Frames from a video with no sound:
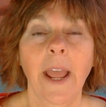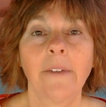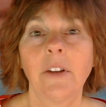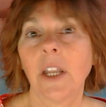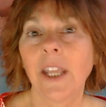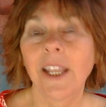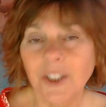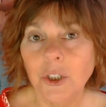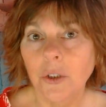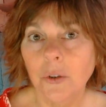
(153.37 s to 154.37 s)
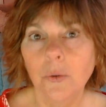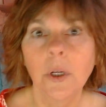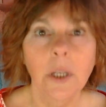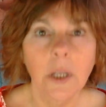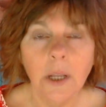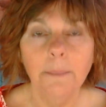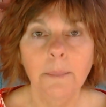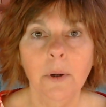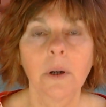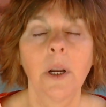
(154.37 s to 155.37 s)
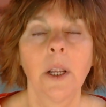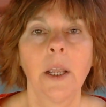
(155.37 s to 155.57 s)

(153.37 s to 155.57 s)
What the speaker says: have an issue number,